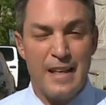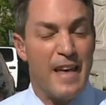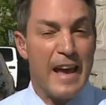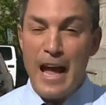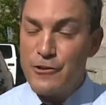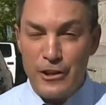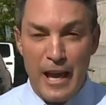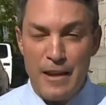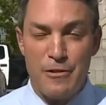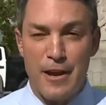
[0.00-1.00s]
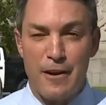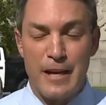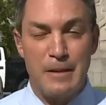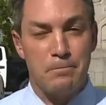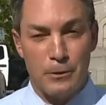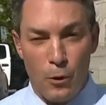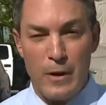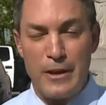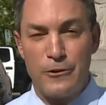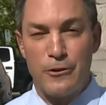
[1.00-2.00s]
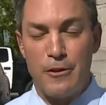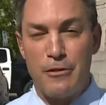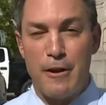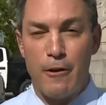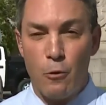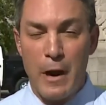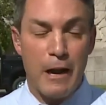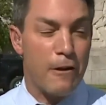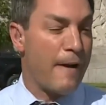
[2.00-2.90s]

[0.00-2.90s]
they educate their employees so that they're aware of